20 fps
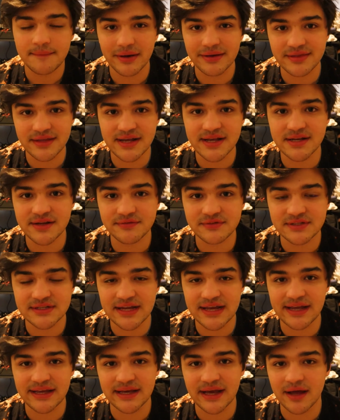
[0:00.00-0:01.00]
by the end of
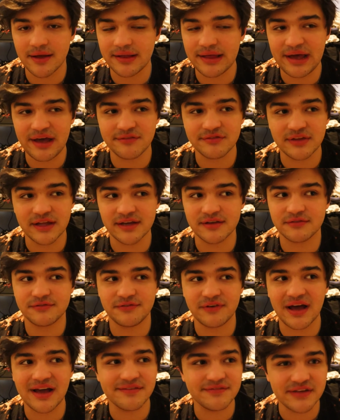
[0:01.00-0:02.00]
today, I'll have like
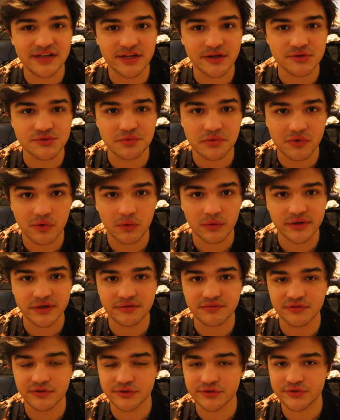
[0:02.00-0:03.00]
5 videos
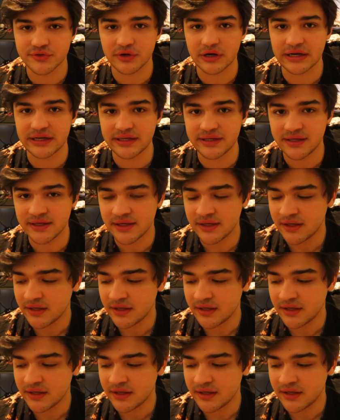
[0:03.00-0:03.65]
recorded for Trey